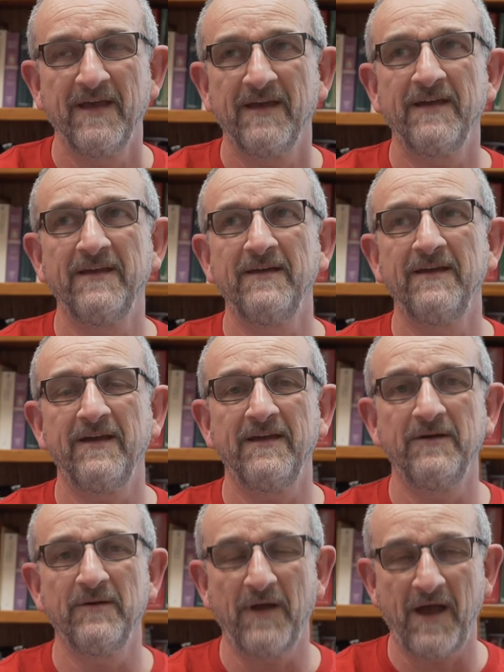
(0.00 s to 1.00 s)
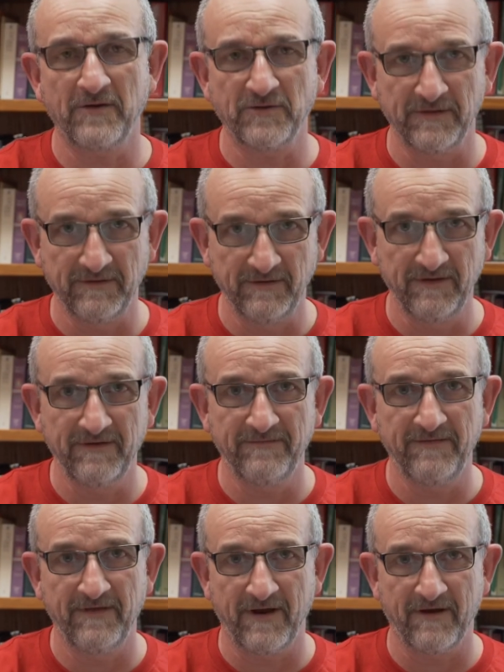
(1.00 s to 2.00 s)
He actually
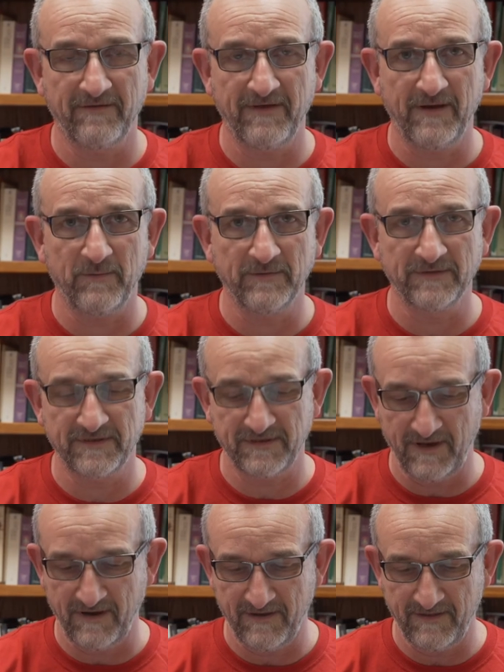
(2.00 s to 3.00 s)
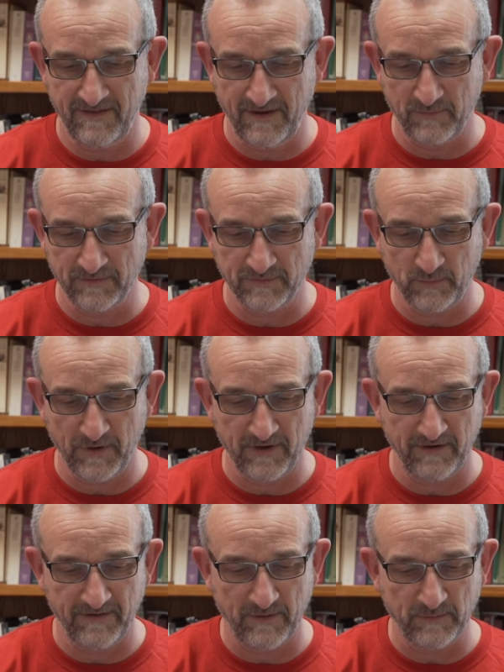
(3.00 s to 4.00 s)
lived there. That was his
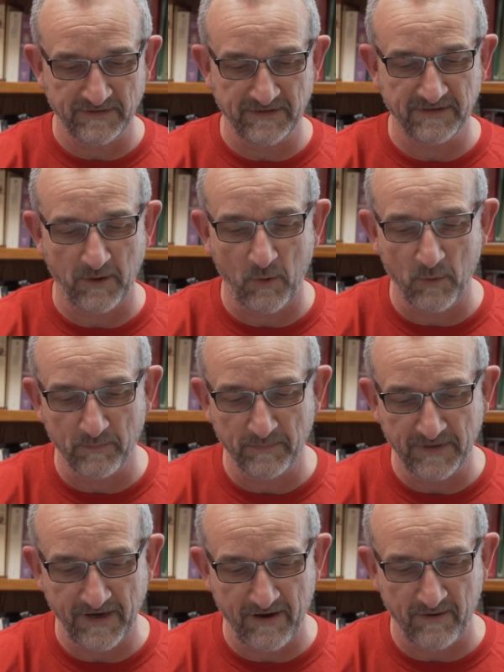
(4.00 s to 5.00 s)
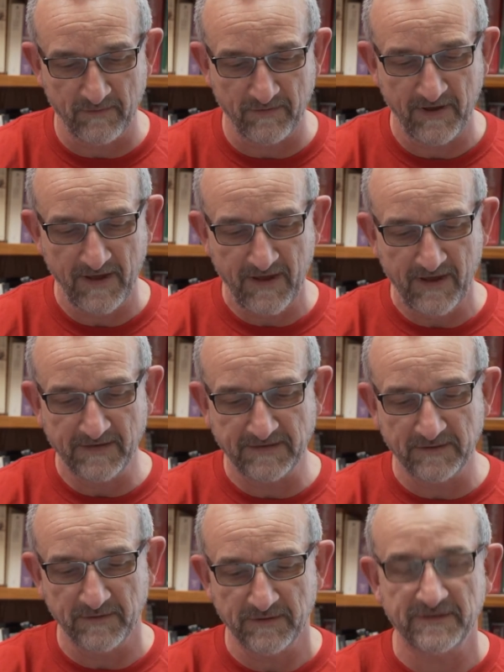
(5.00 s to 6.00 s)
hometown. And
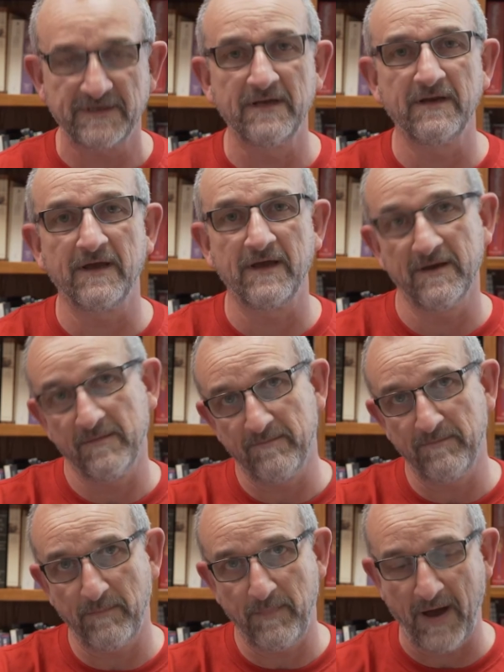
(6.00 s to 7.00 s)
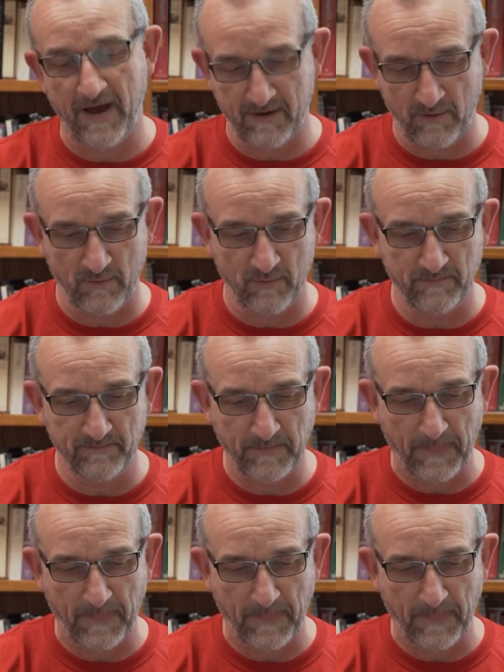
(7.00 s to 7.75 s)
so they're sending him back home.